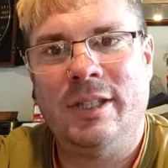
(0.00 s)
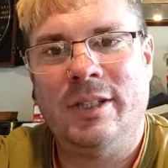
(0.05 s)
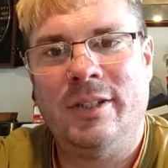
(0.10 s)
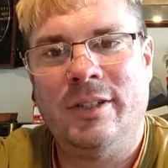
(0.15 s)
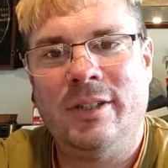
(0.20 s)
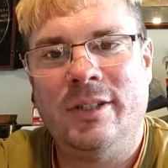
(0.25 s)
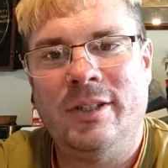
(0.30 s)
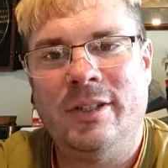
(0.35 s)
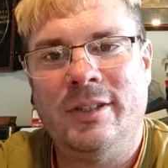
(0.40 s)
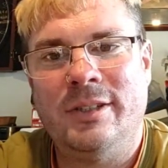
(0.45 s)

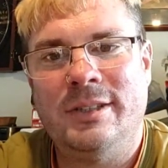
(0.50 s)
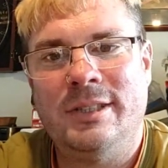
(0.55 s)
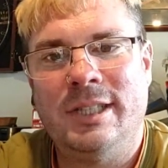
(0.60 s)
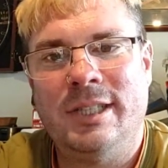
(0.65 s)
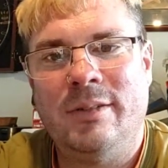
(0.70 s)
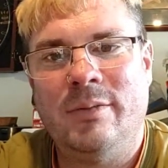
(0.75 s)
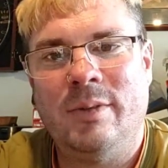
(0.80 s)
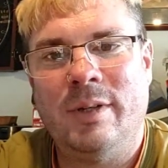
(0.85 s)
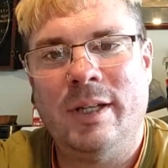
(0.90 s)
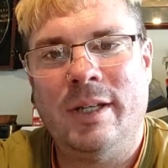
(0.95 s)
you can
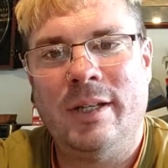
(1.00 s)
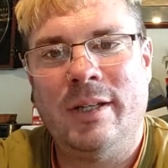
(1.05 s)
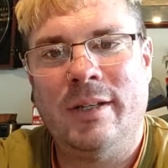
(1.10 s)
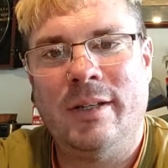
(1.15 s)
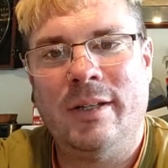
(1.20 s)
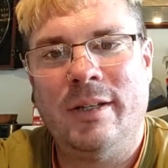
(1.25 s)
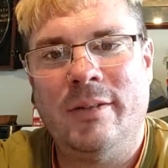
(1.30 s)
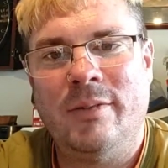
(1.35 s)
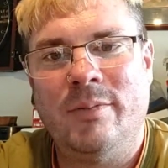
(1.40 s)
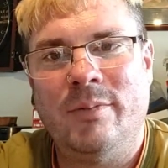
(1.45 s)
see
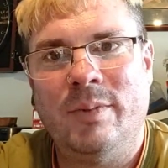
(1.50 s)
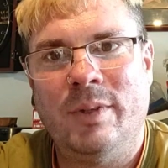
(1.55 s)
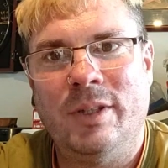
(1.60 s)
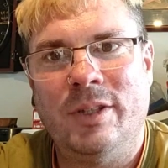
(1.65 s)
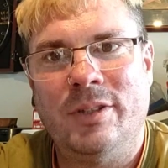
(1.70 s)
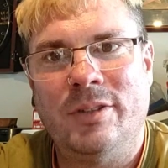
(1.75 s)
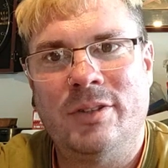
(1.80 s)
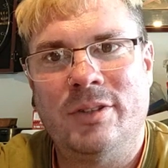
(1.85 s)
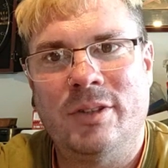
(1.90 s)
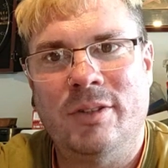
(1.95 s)
where
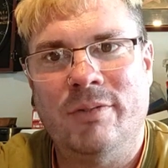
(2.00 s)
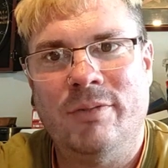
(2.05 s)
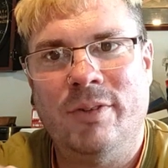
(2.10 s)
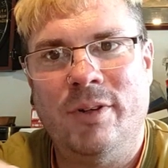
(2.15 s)
the